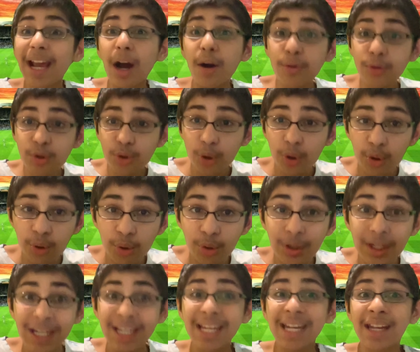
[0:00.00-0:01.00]
how Joe Root
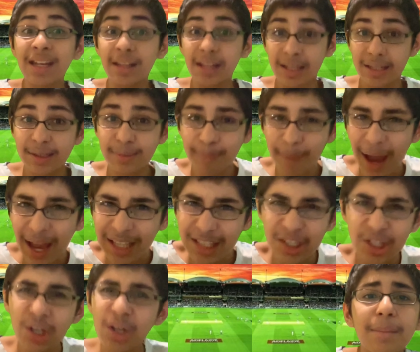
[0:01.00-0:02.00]
did in this match.
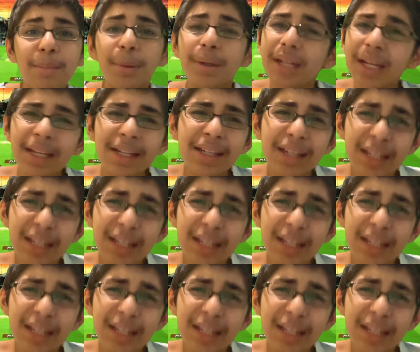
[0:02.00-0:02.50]
But in